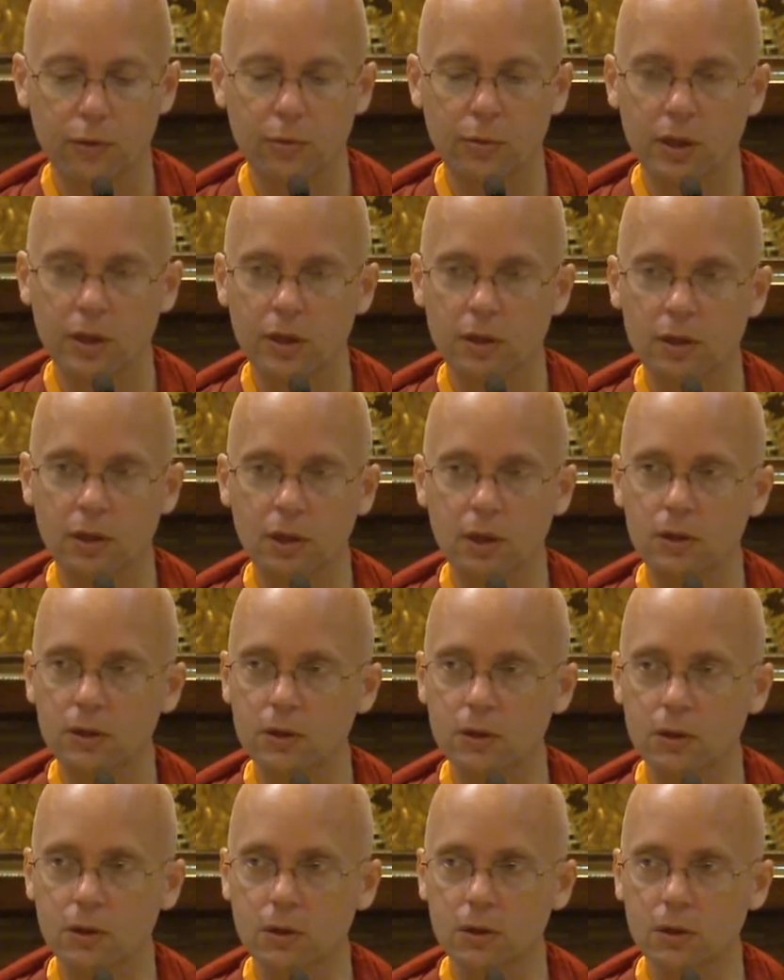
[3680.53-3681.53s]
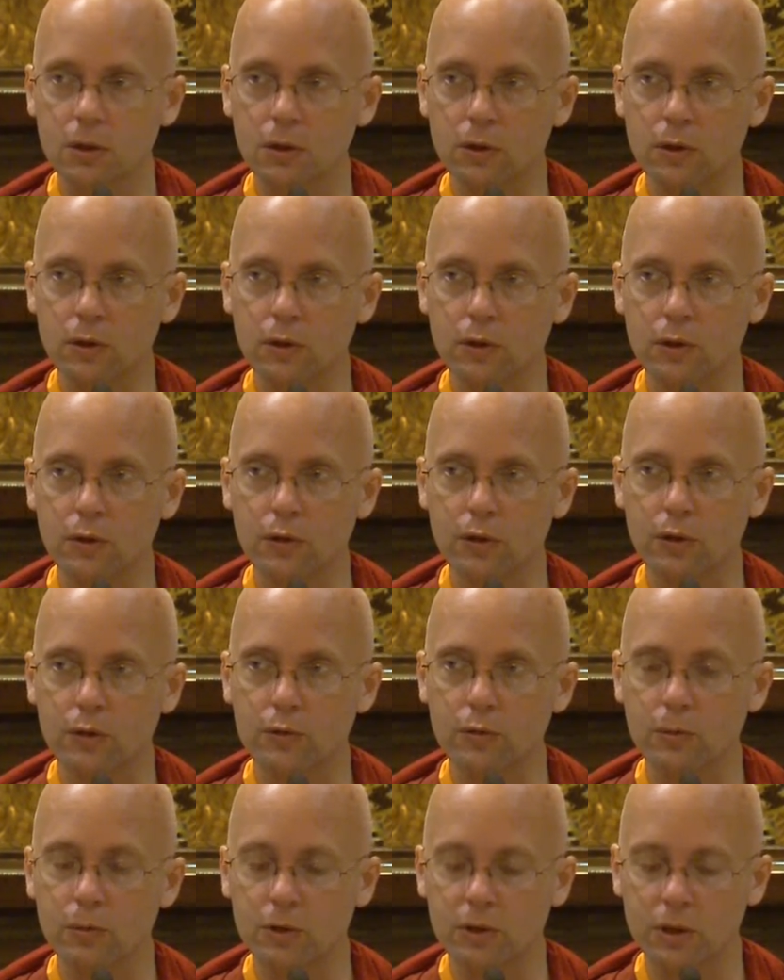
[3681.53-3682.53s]
So the meditation is,
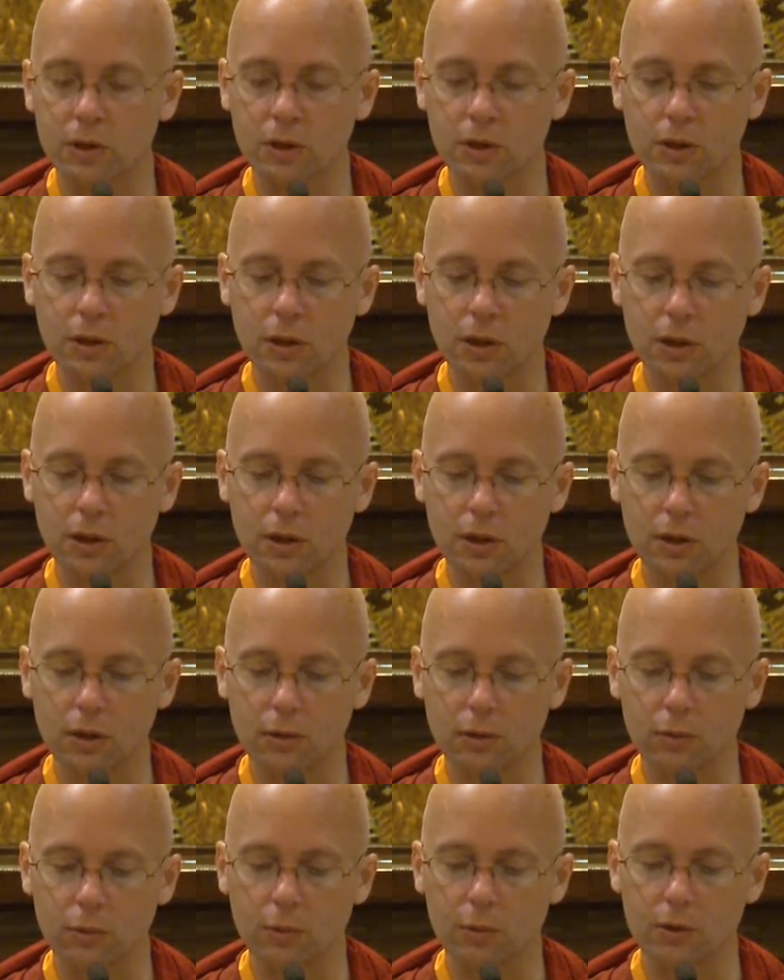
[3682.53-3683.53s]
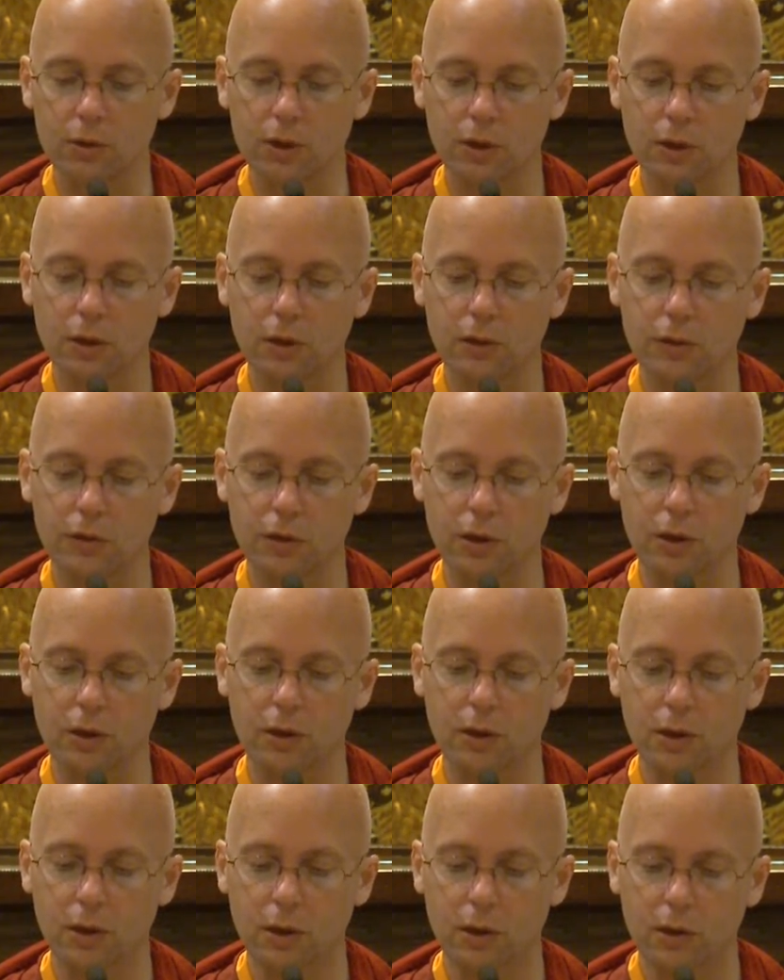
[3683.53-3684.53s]
as Rinpoche has
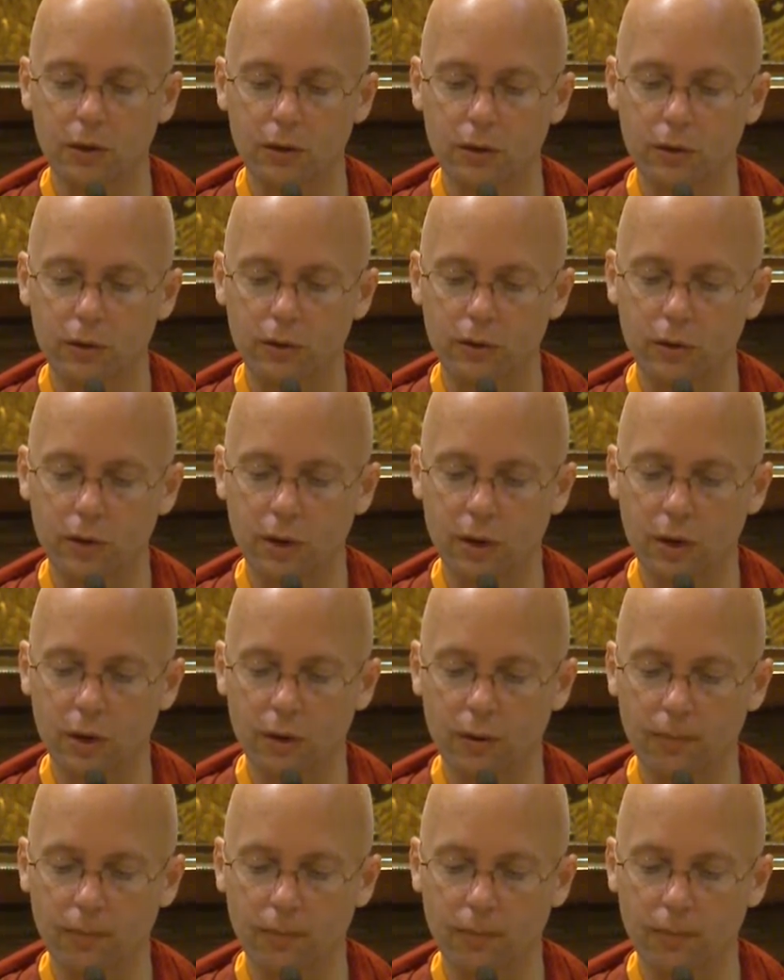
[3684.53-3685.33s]
said, it's